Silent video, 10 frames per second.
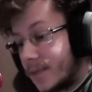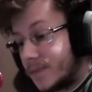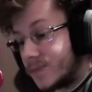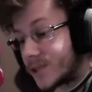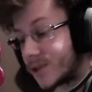
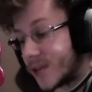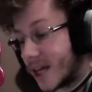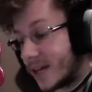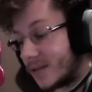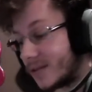so
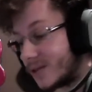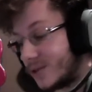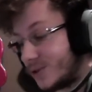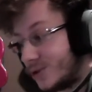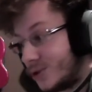that
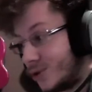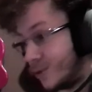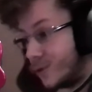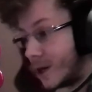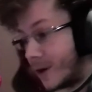
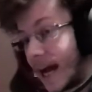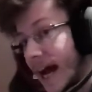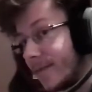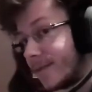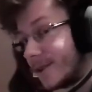you don't
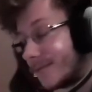have to.